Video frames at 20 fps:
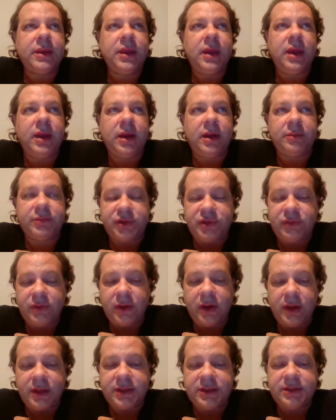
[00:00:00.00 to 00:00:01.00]
and I'm
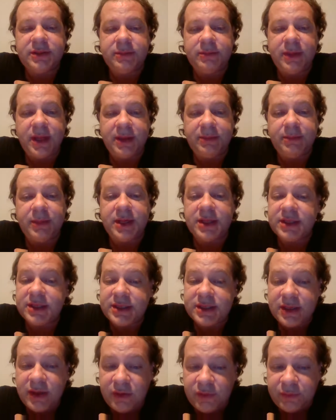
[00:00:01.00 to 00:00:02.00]
trying to make
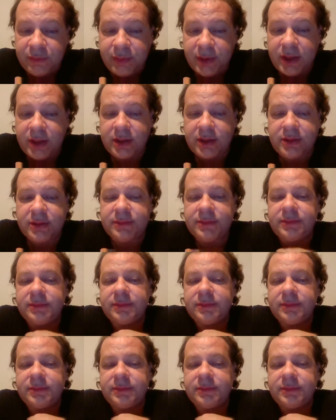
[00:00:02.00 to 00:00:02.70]
myself better.